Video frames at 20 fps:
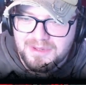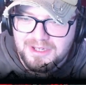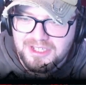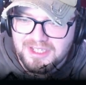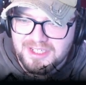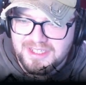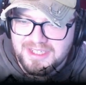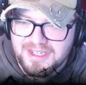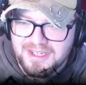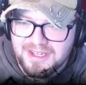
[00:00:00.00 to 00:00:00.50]

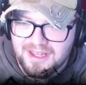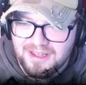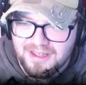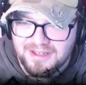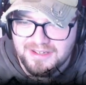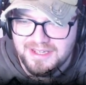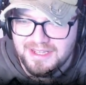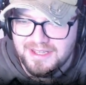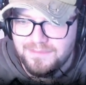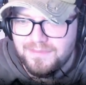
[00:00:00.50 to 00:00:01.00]
Justin
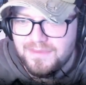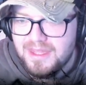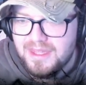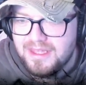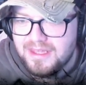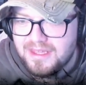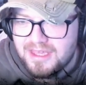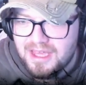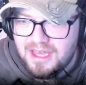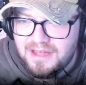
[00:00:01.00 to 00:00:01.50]
Harding,
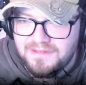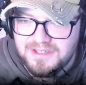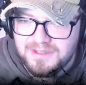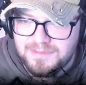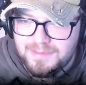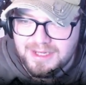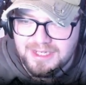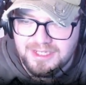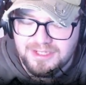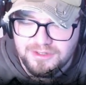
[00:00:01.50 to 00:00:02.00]
Carved is
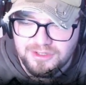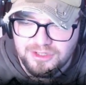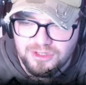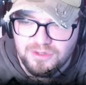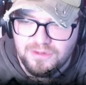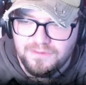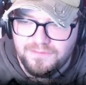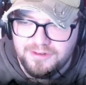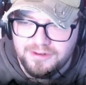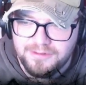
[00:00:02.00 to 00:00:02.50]
based on the
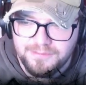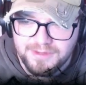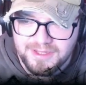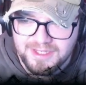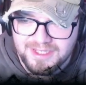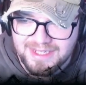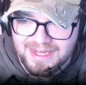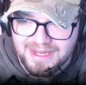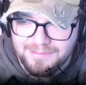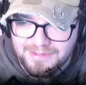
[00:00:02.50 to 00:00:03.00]
short film of the
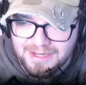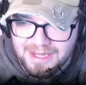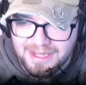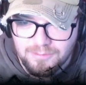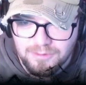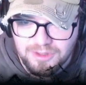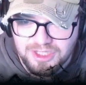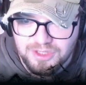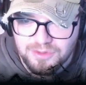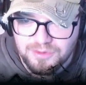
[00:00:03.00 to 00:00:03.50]
same name,
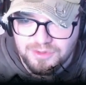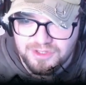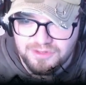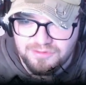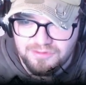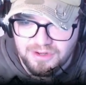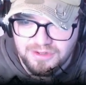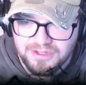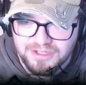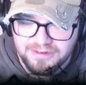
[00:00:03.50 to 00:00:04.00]
which he also
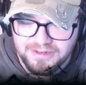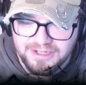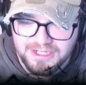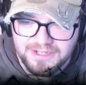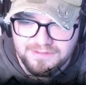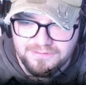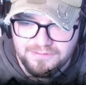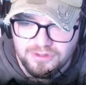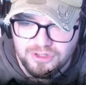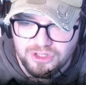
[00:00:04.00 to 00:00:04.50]
wrote and
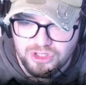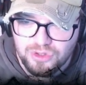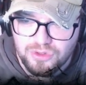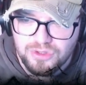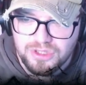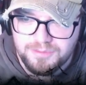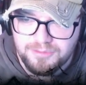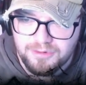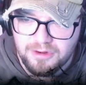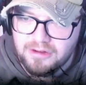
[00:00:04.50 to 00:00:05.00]
directed for a
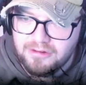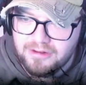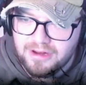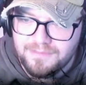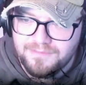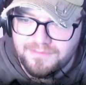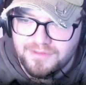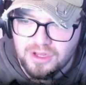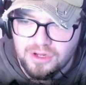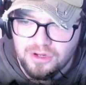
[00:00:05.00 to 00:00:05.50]
shorts
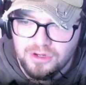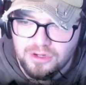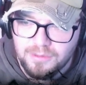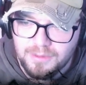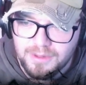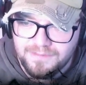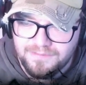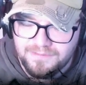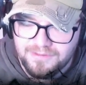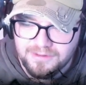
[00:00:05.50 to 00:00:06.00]
program for
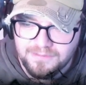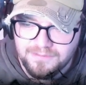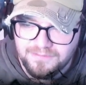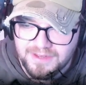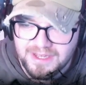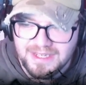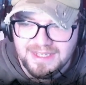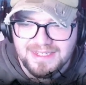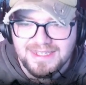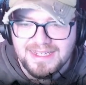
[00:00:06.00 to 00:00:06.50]
Huluween Film
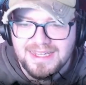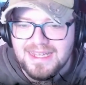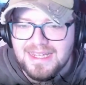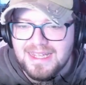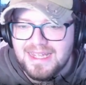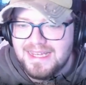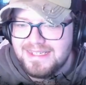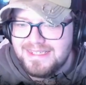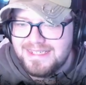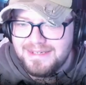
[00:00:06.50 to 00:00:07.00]
Fest,
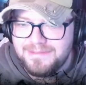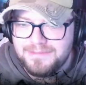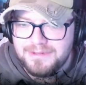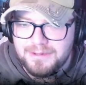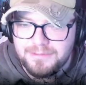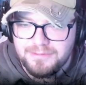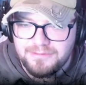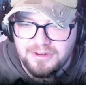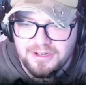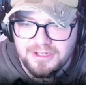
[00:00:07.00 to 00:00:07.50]
and teamed
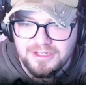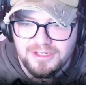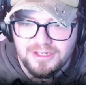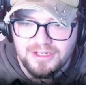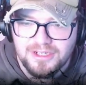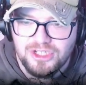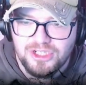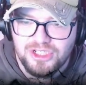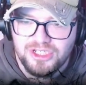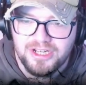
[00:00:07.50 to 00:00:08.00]
up with writer
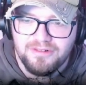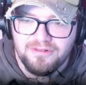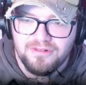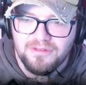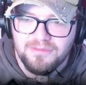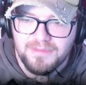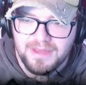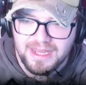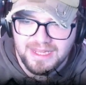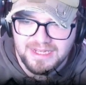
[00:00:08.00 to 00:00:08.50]

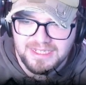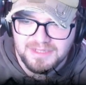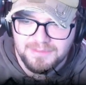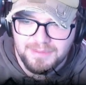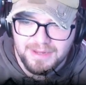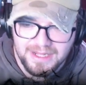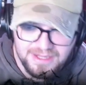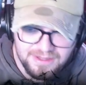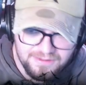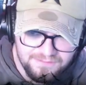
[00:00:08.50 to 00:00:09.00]
Cheryl Mayer to
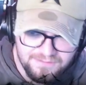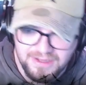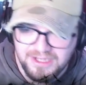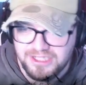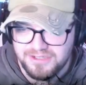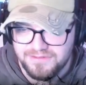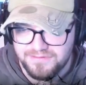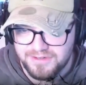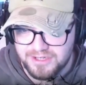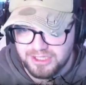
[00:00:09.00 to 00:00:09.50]
pen the
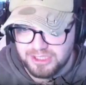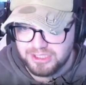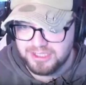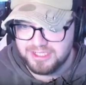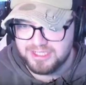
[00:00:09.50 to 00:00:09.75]
feature version